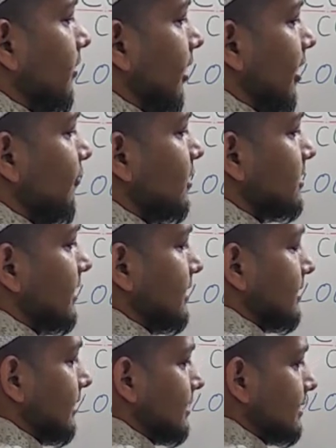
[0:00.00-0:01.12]

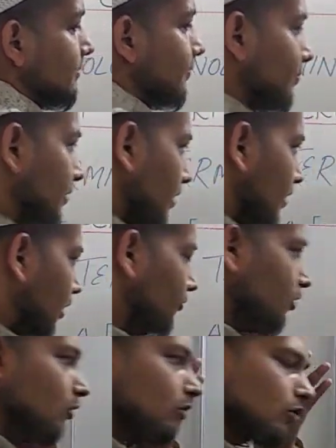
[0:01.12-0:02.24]
FeCN6, if
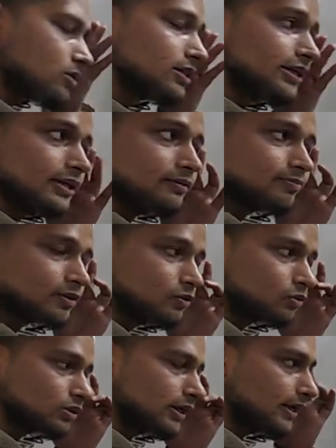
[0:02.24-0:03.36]
you look closely,
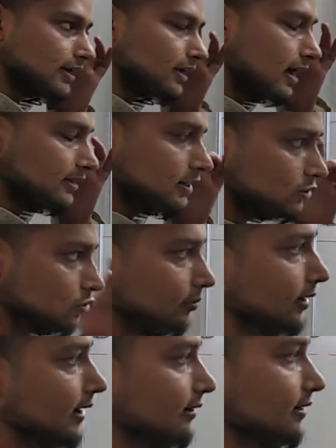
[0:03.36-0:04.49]
I think you may
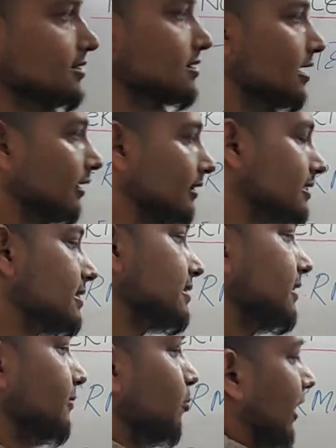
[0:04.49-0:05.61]
get this. This is
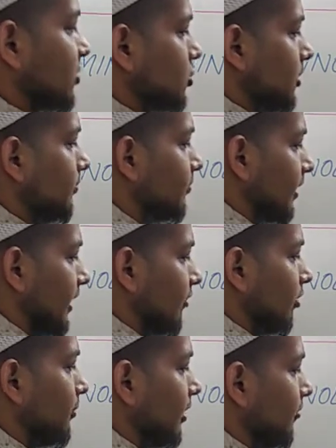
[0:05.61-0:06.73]
potassium. It
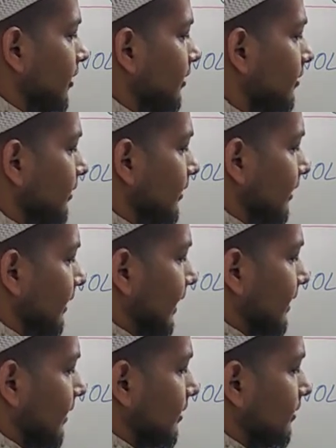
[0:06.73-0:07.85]
will be our
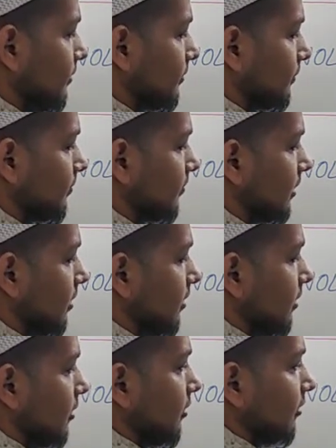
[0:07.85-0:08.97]
cation.
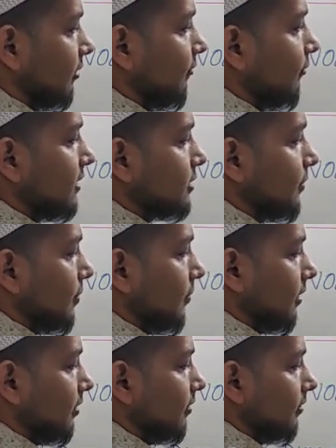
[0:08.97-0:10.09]
The first
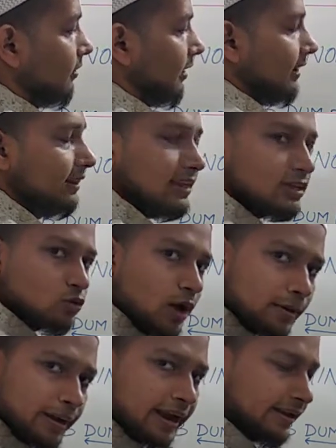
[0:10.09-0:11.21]
member in the
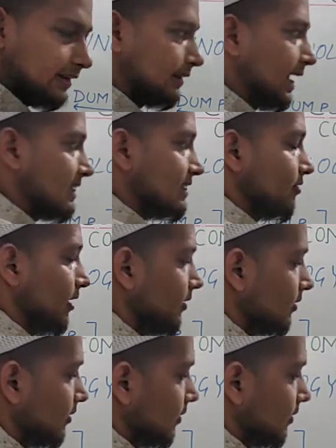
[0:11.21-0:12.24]
square bracket, that is our